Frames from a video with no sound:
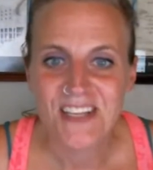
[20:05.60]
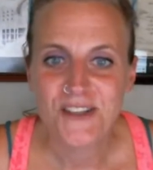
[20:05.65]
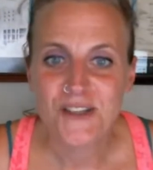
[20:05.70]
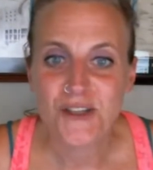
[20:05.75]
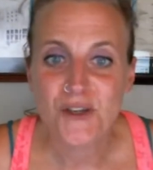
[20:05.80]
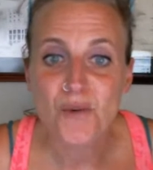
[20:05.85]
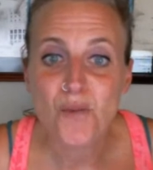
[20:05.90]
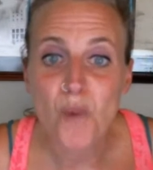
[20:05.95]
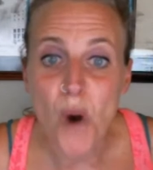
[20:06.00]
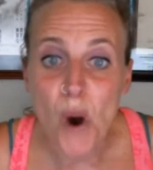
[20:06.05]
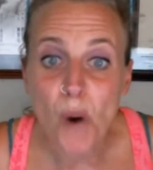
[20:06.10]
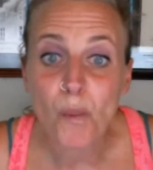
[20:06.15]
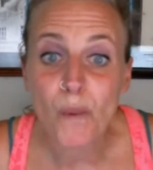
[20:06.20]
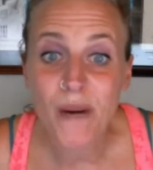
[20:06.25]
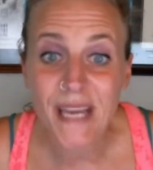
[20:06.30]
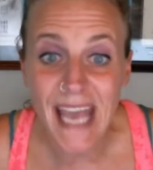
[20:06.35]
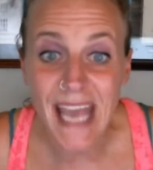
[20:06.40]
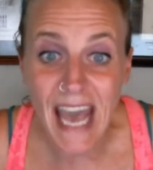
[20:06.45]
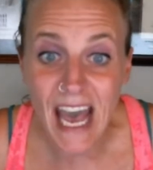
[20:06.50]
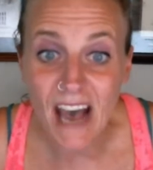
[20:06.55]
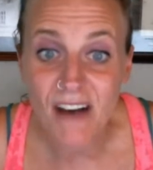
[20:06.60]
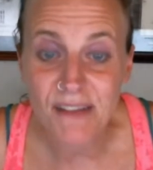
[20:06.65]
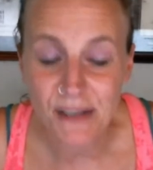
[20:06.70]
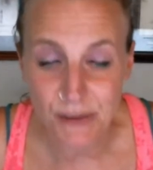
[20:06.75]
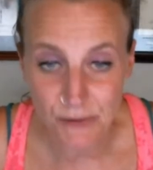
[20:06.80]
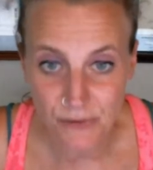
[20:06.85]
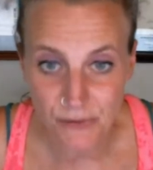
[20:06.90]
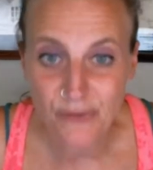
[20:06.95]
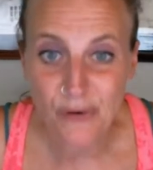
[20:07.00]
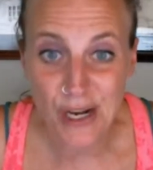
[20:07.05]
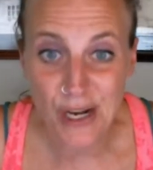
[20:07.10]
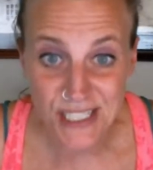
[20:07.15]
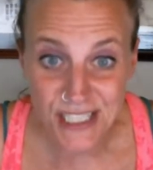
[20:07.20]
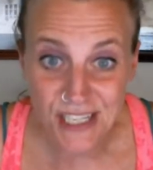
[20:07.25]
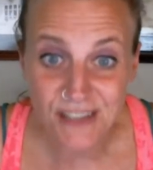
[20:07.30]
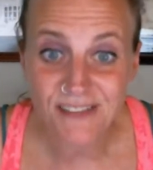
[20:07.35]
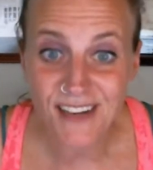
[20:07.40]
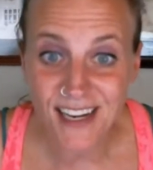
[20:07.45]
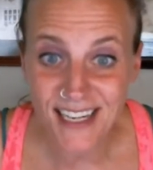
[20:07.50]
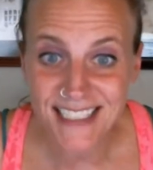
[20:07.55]
to what we have in front
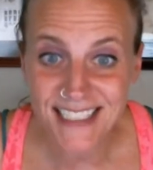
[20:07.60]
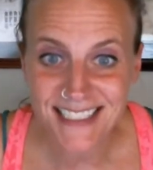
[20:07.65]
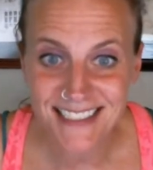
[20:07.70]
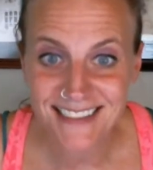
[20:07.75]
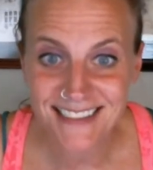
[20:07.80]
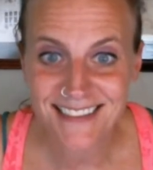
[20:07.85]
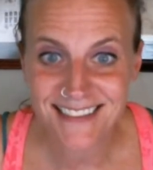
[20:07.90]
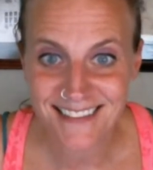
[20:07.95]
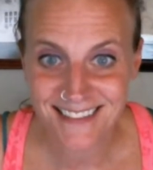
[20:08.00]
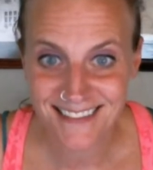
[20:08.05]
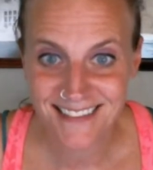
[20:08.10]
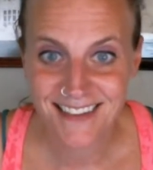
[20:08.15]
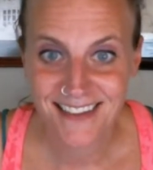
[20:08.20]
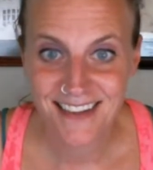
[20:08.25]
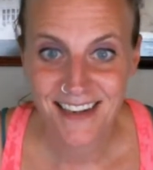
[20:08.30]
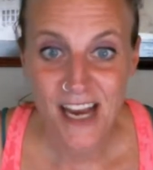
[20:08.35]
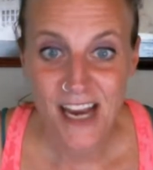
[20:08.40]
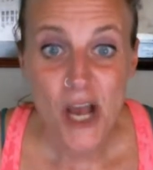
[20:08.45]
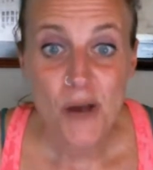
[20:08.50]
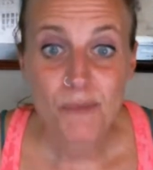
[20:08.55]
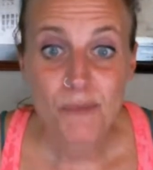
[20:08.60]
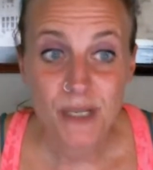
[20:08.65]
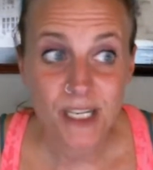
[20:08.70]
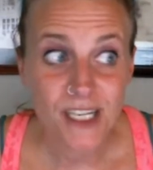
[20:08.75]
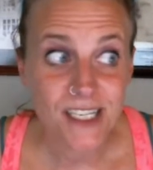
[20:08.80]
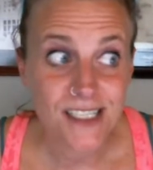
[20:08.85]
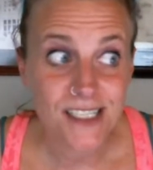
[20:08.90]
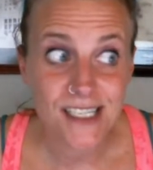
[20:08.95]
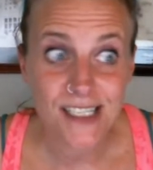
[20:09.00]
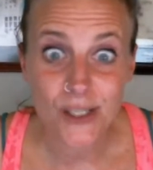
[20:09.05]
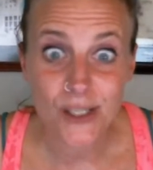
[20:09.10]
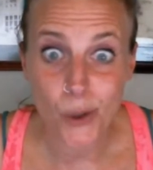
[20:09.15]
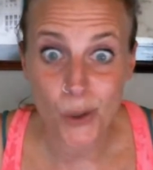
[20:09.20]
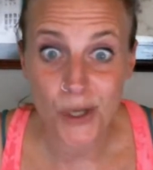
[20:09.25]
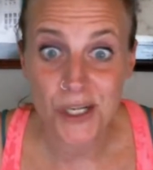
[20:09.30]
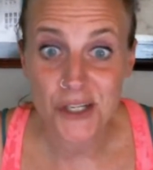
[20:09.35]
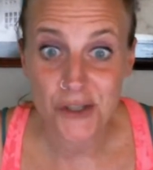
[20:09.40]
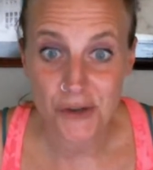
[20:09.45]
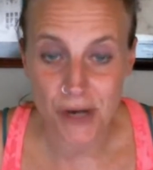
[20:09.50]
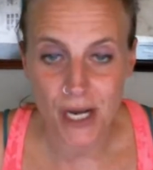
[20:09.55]
of us, because he's
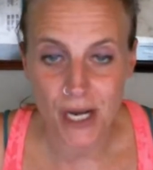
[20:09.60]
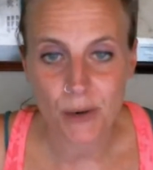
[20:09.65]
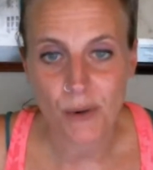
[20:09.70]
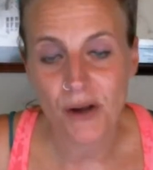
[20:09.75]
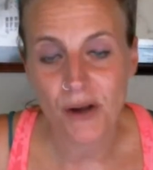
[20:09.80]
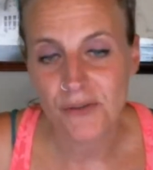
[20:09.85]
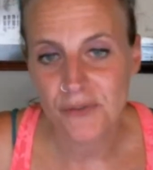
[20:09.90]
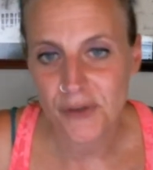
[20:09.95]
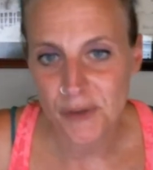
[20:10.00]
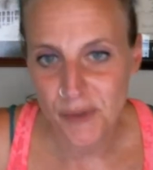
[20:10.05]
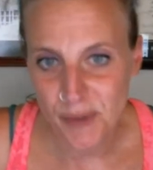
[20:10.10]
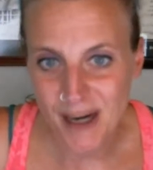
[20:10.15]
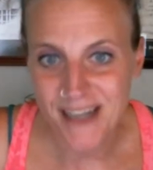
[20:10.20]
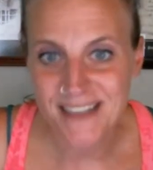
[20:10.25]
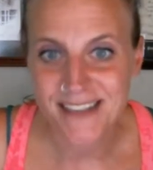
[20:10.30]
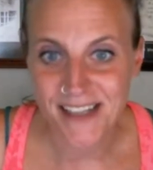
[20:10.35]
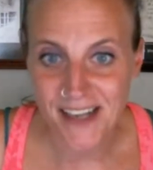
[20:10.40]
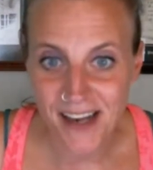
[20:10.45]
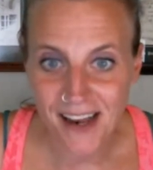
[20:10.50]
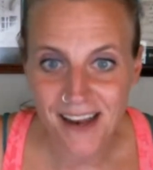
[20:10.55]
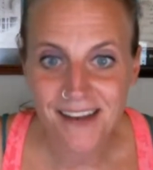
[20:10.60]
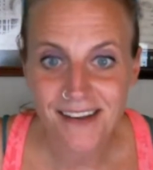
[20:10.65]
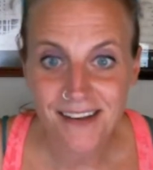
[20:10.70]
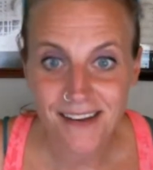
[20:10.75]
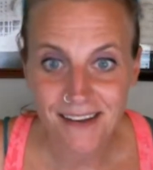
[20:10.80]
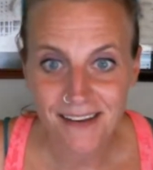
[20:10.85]
going to try to run for president.